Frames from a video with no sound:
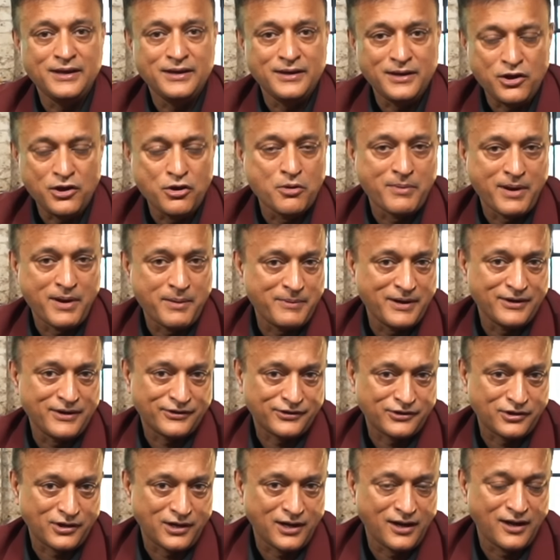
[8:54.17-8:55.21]
new
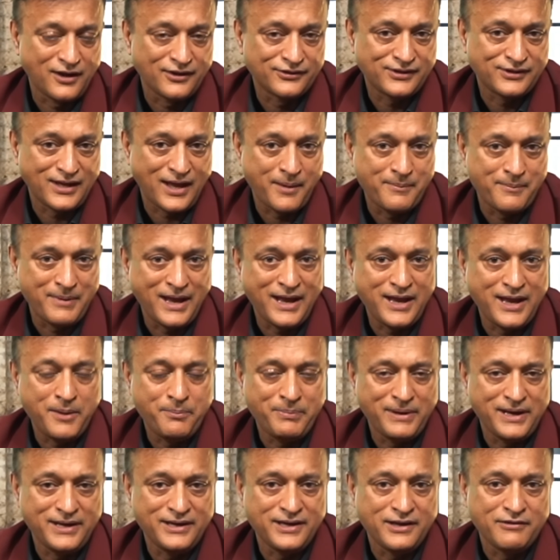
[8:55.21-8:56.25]
amendments to Class MA
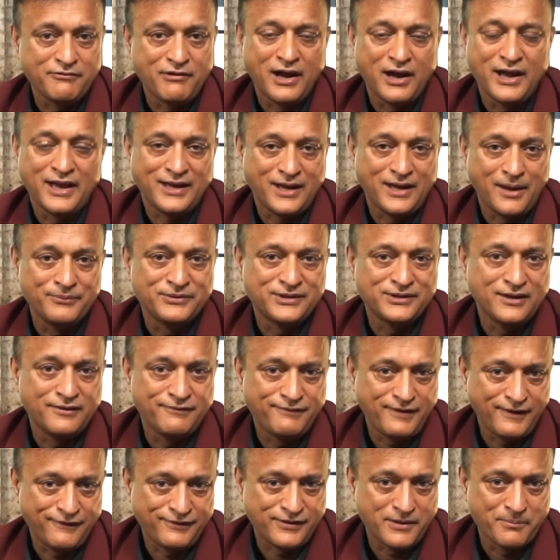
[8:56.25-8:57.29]
PD right comes in
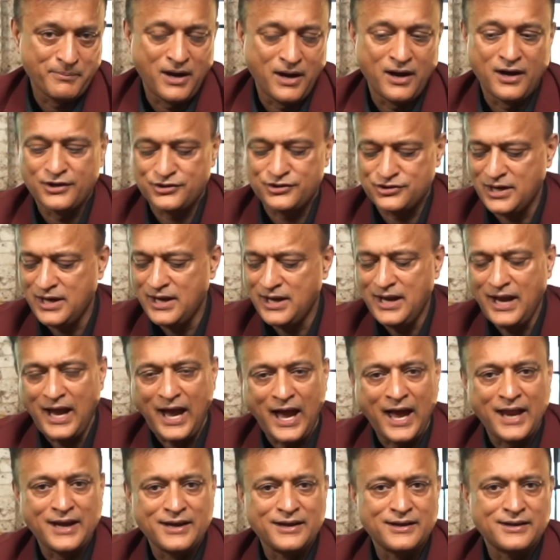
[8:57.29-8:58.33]
5th of March,
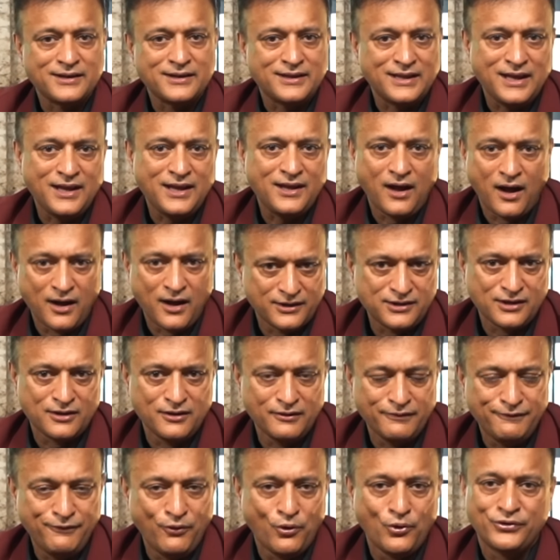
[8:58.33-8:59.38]
and the Article
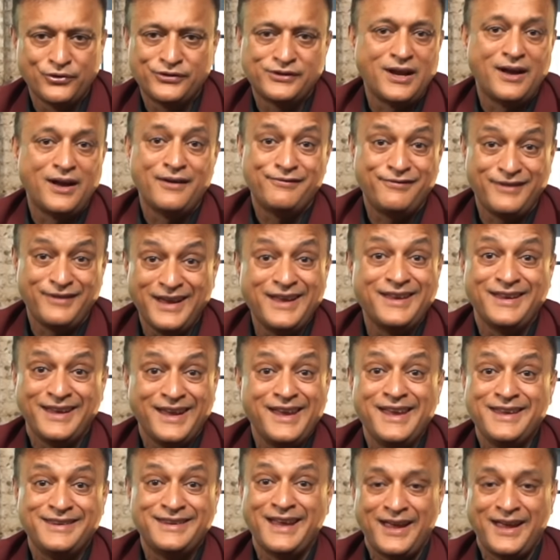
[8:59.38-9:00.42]
4 stuff
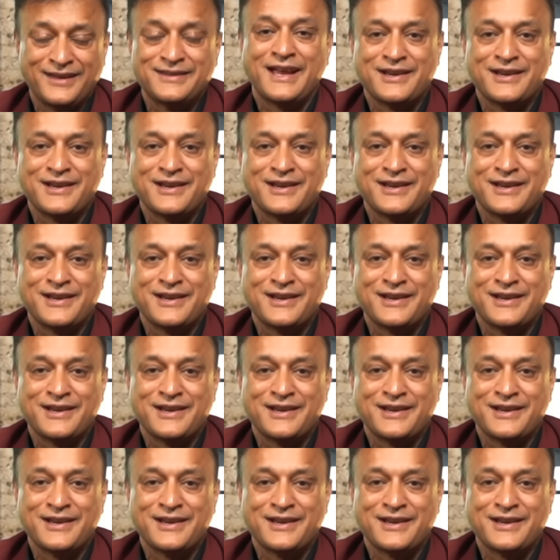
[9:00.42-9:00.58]
has